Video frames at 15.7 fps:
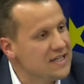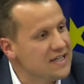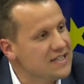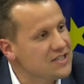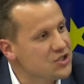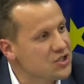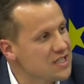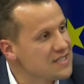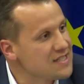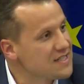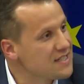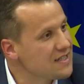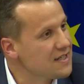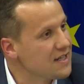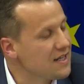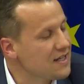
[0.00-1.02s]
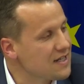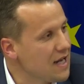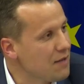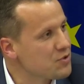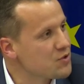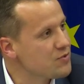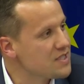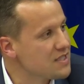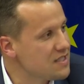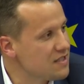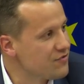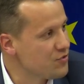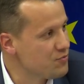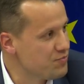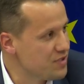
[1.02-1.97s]
It's just it comes with a
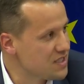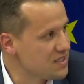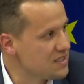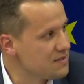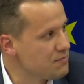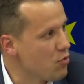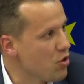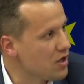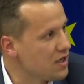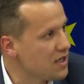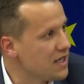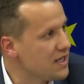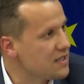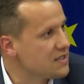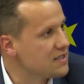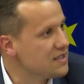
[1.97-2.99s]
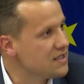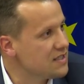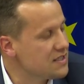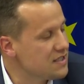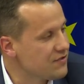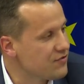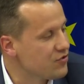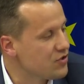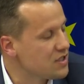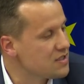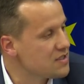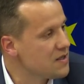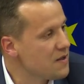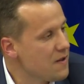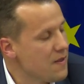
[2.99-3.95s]
different business model and a
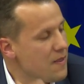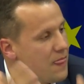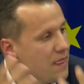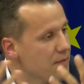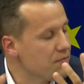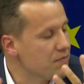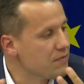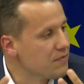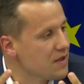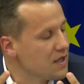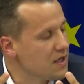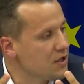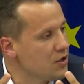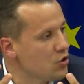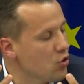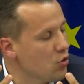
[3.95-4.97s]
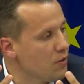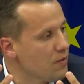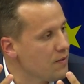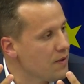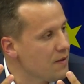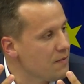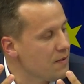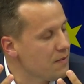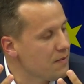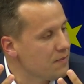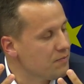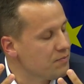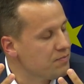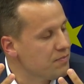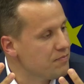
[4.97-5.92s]
different, you know,
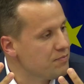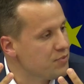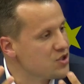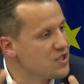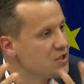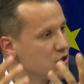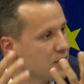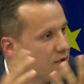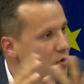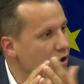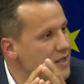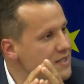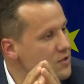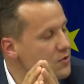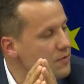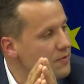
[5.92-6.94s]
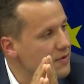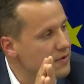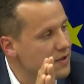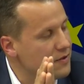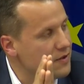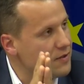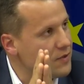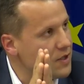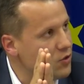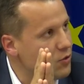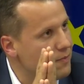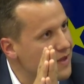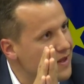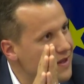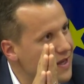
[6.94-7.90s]
position. Also, you
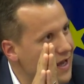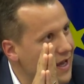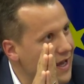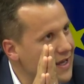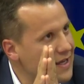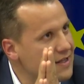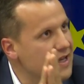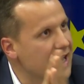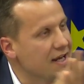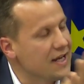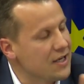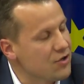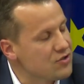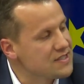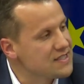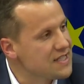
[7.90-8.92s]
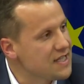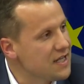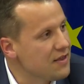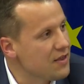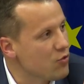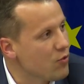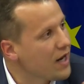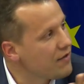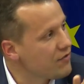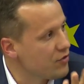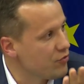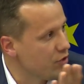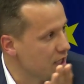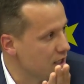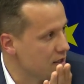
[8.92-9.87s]
know, I cannot see the
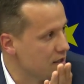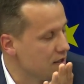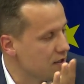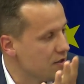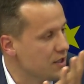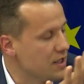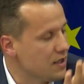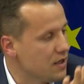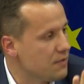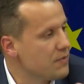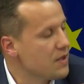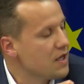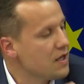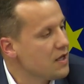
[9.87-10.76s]
rivalry here.